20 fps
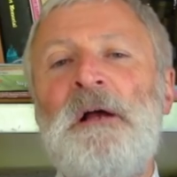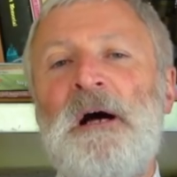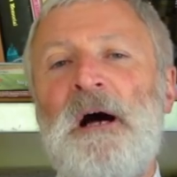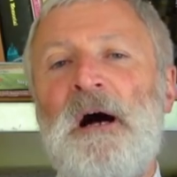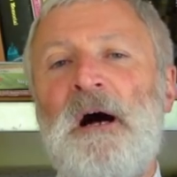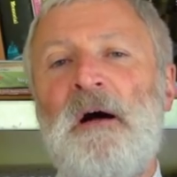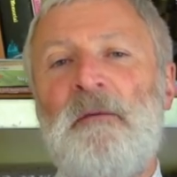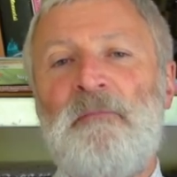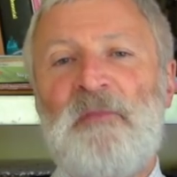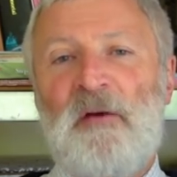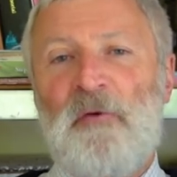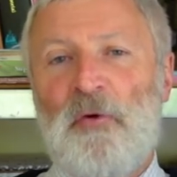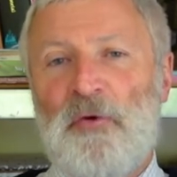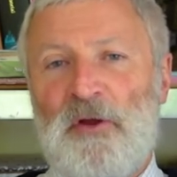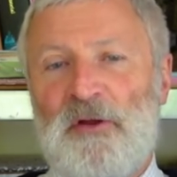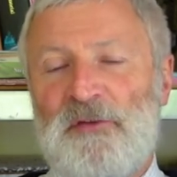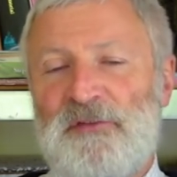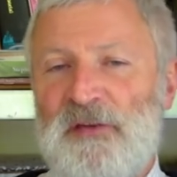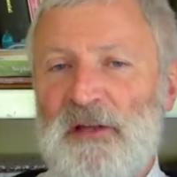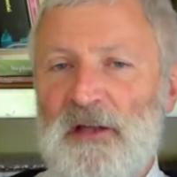Um, they're on
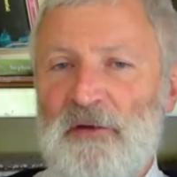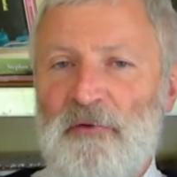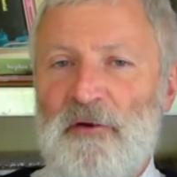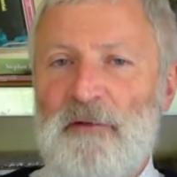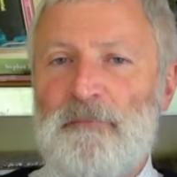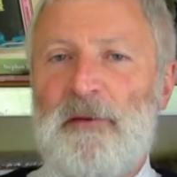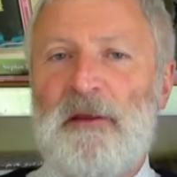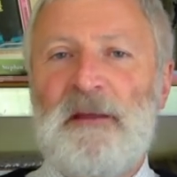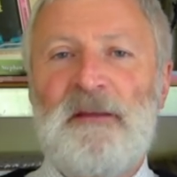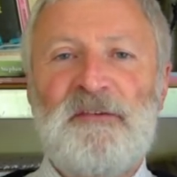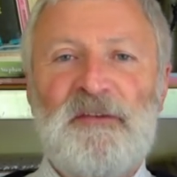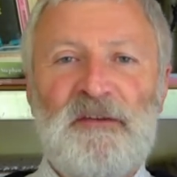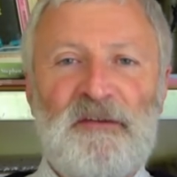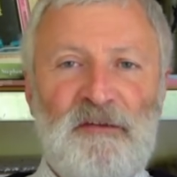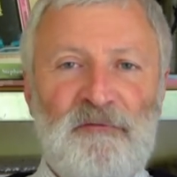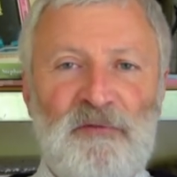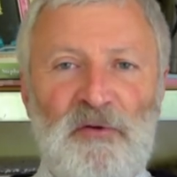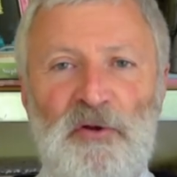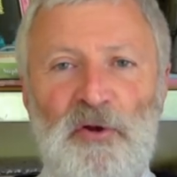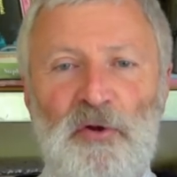artillery pieces
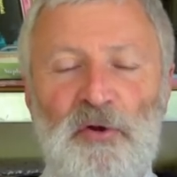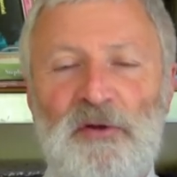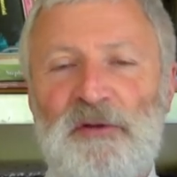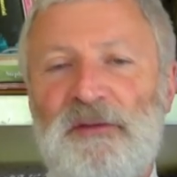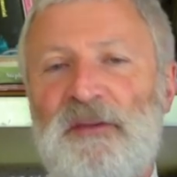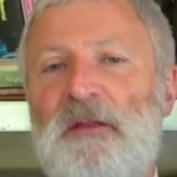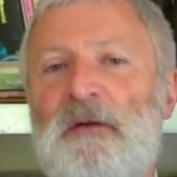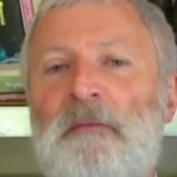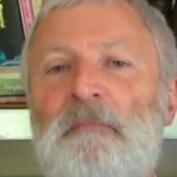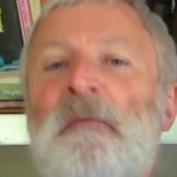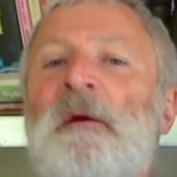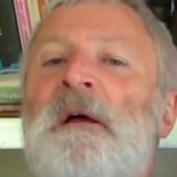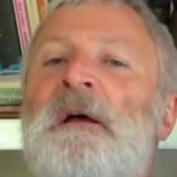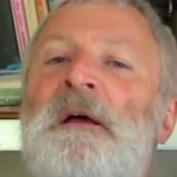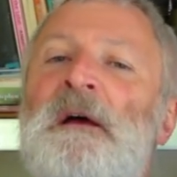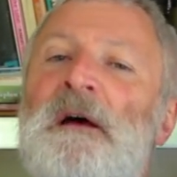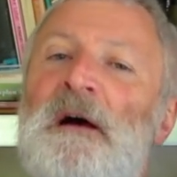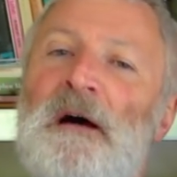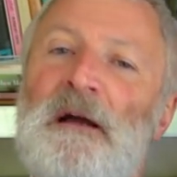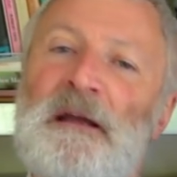if you look at them
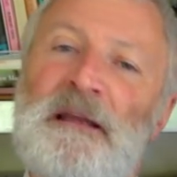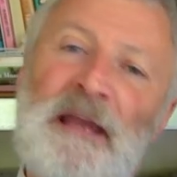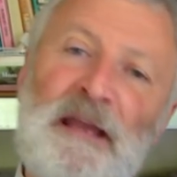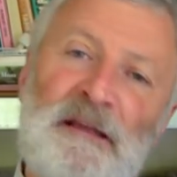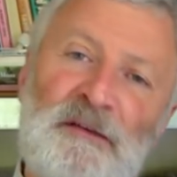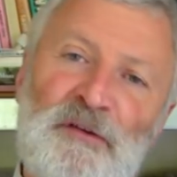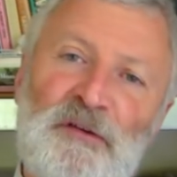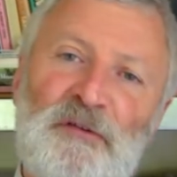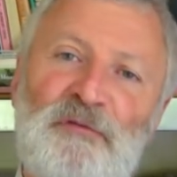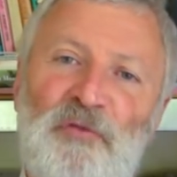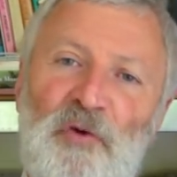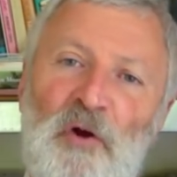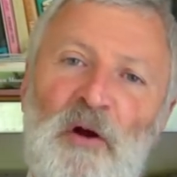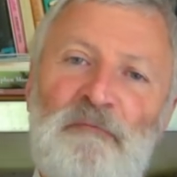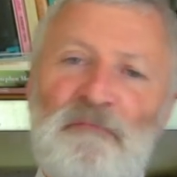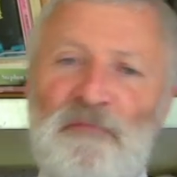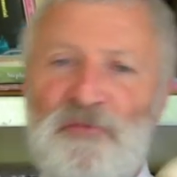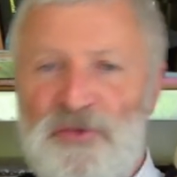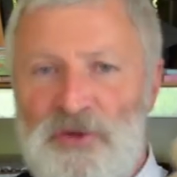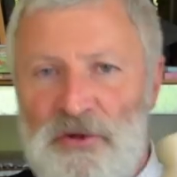again uh, to try
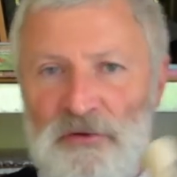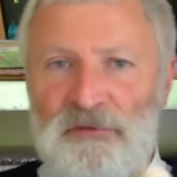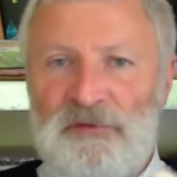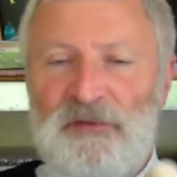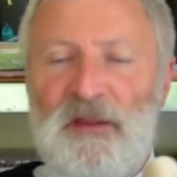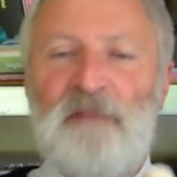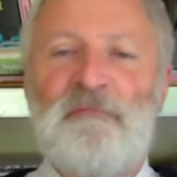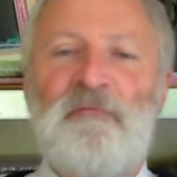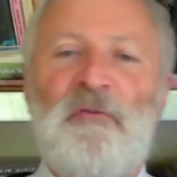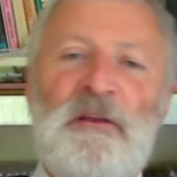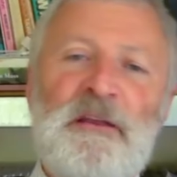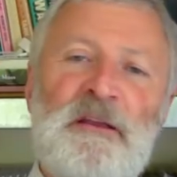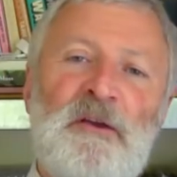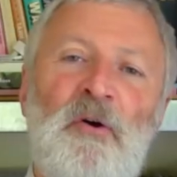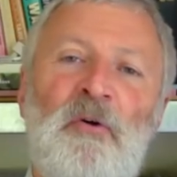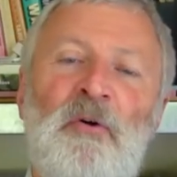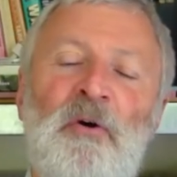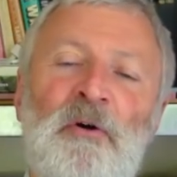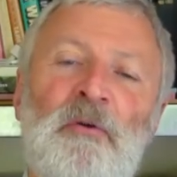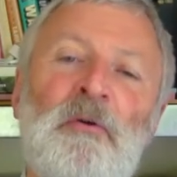and reduce that
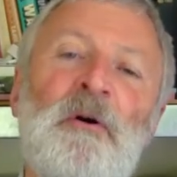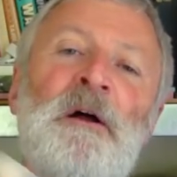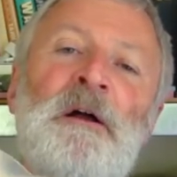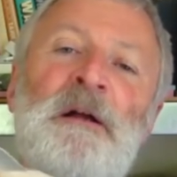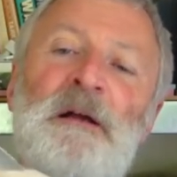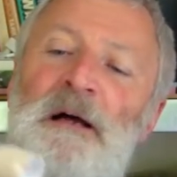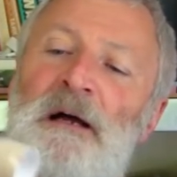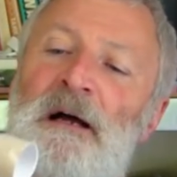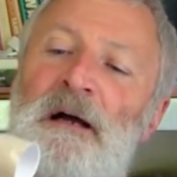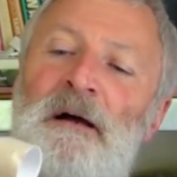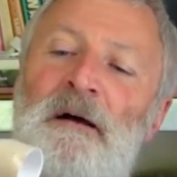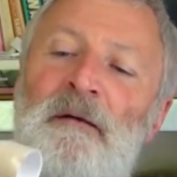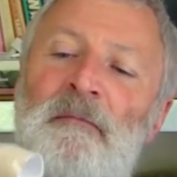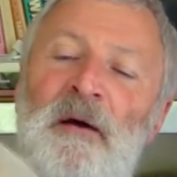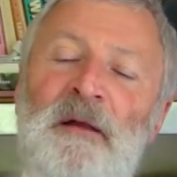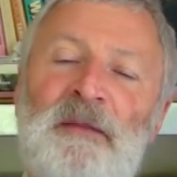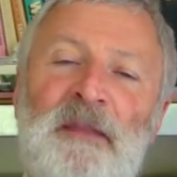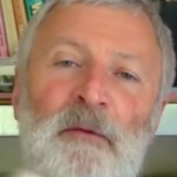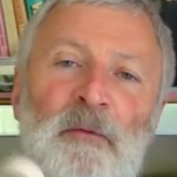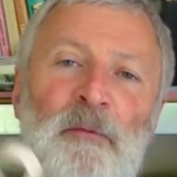recoil. Um,
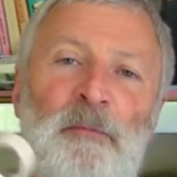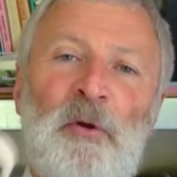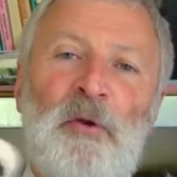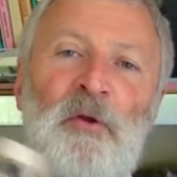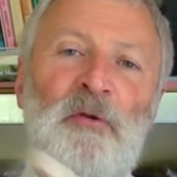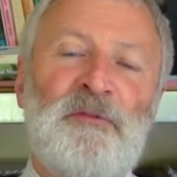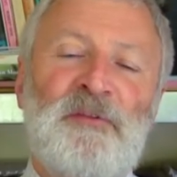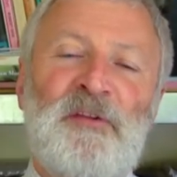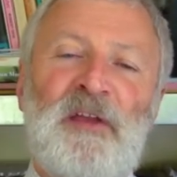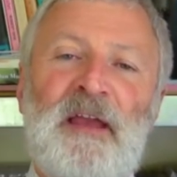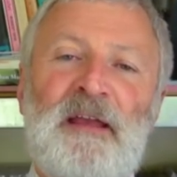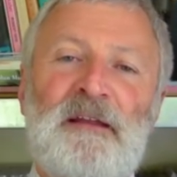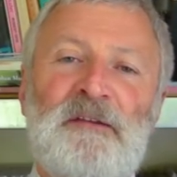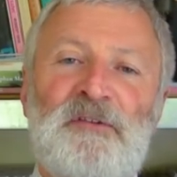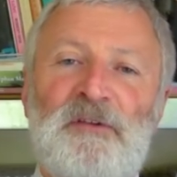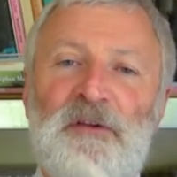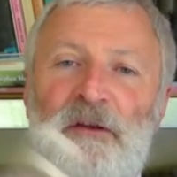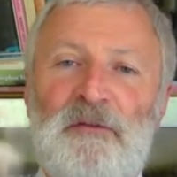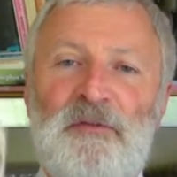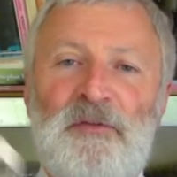and they were put on
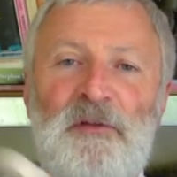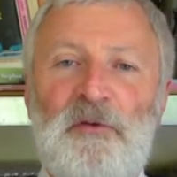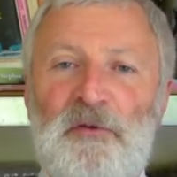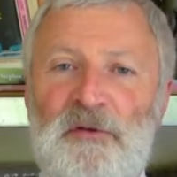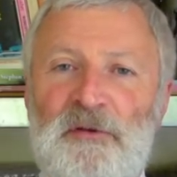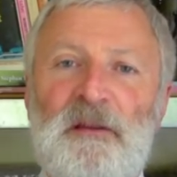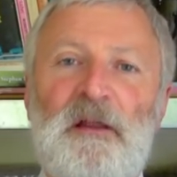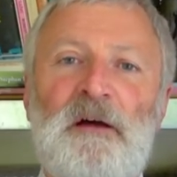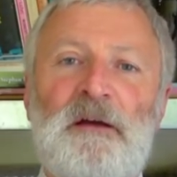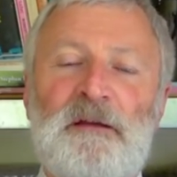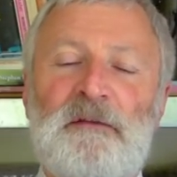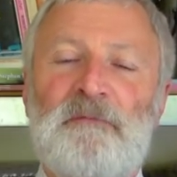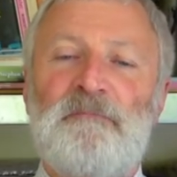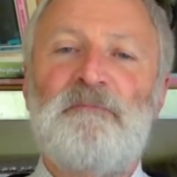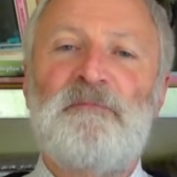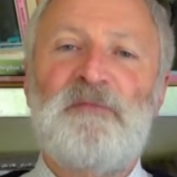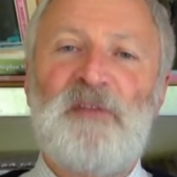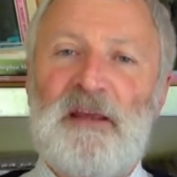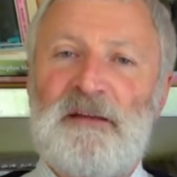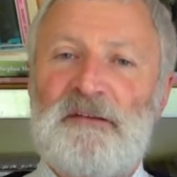tanks. You know, if you look at like
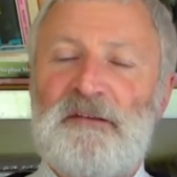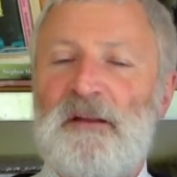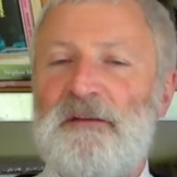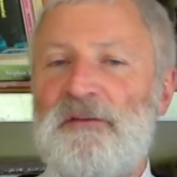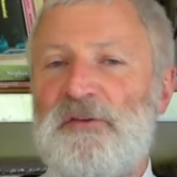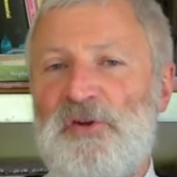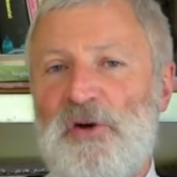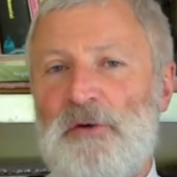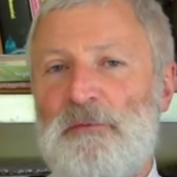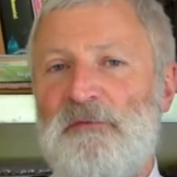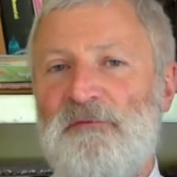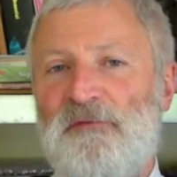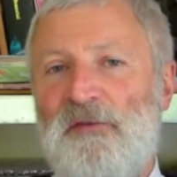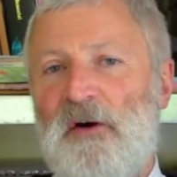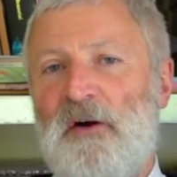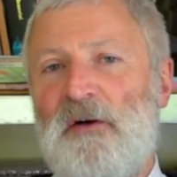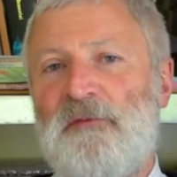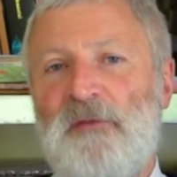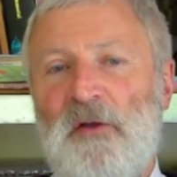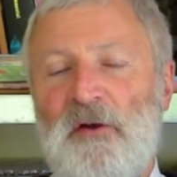tanks like the Sherman
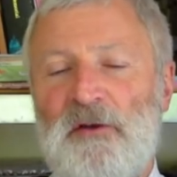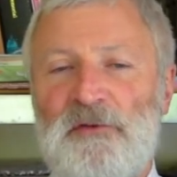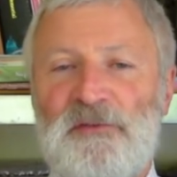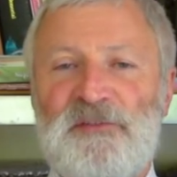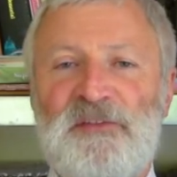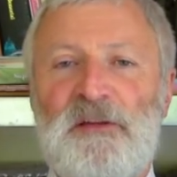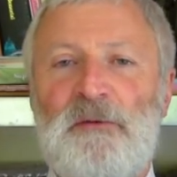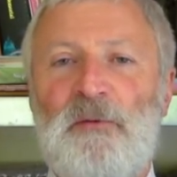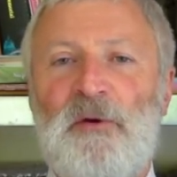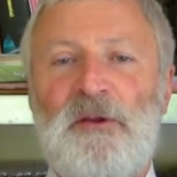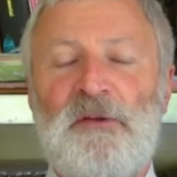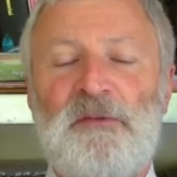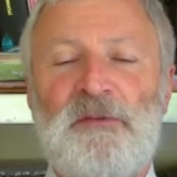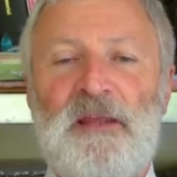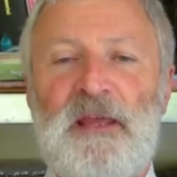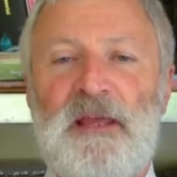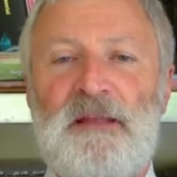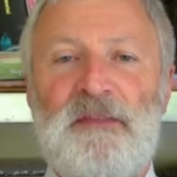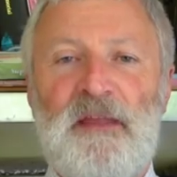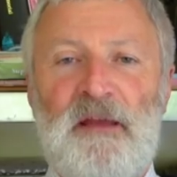Firefly, you'll see one on
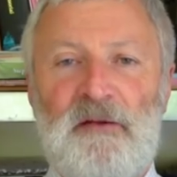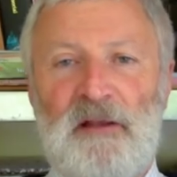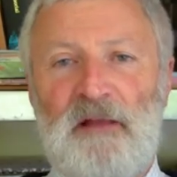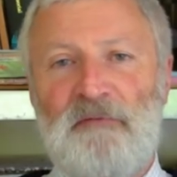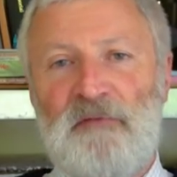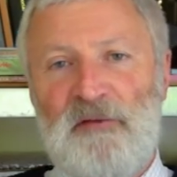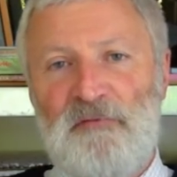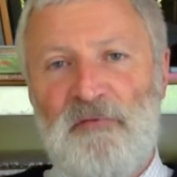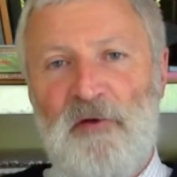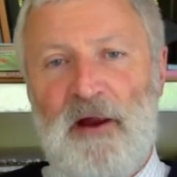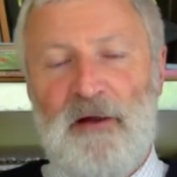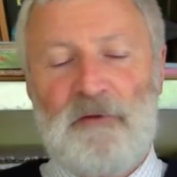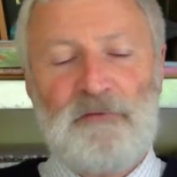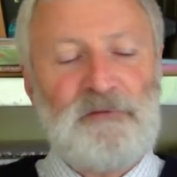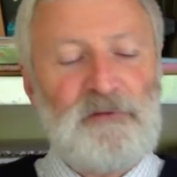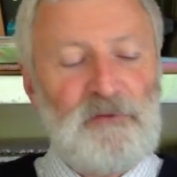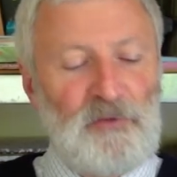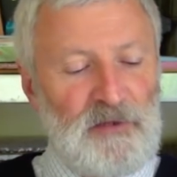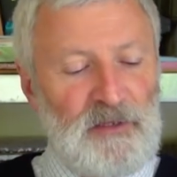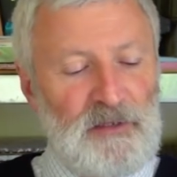the end there, lovely
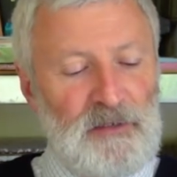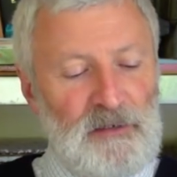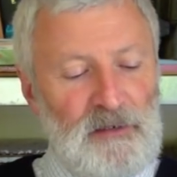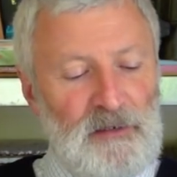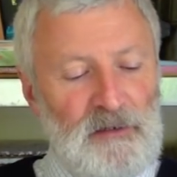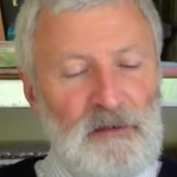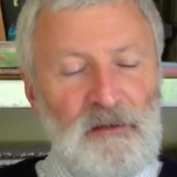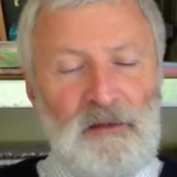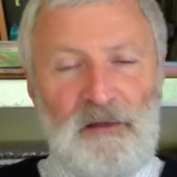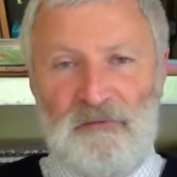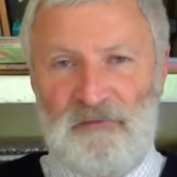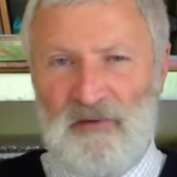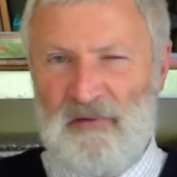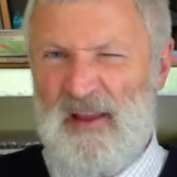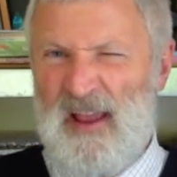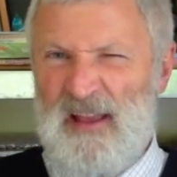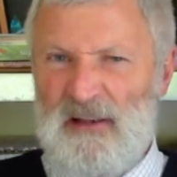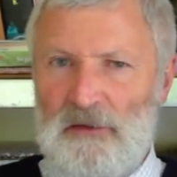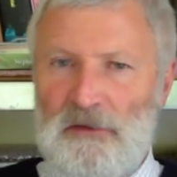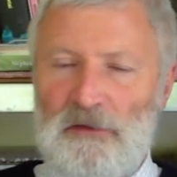round-looking, uh,
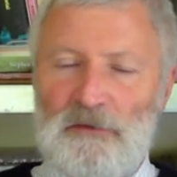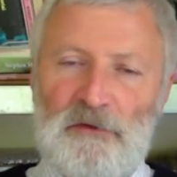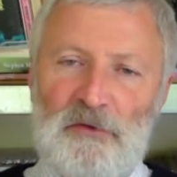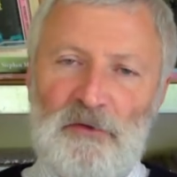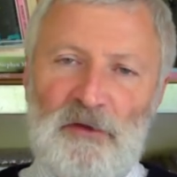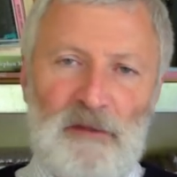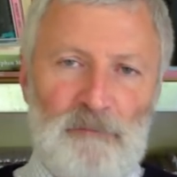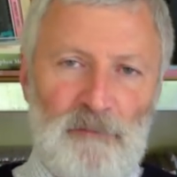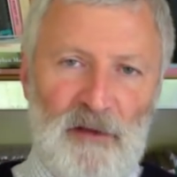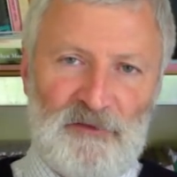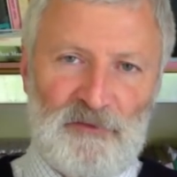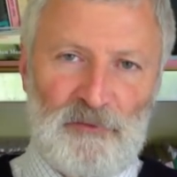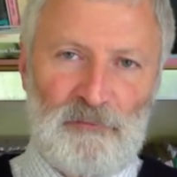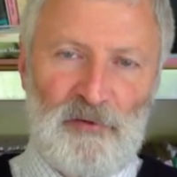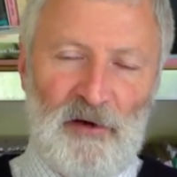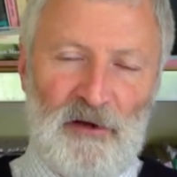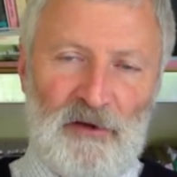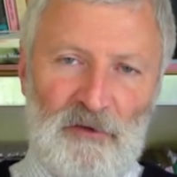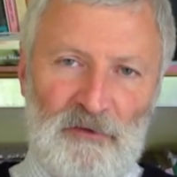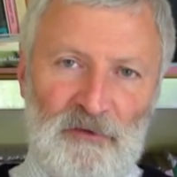very elegant-looking muzzle
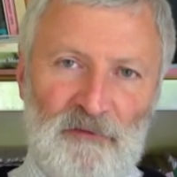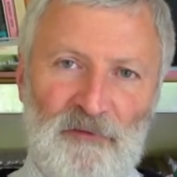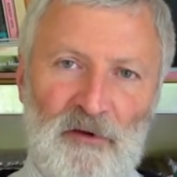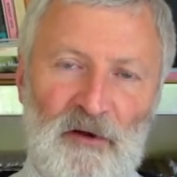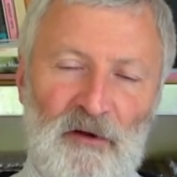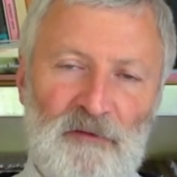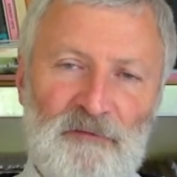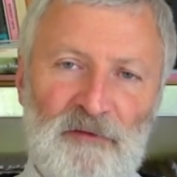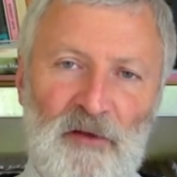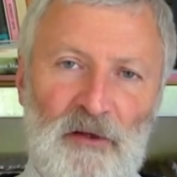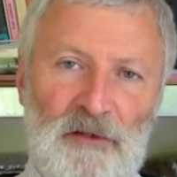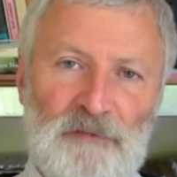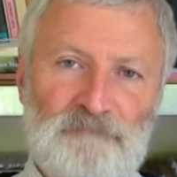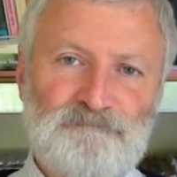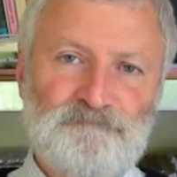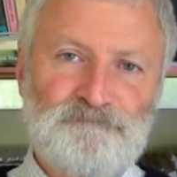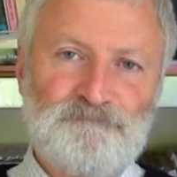brake on the Firefly.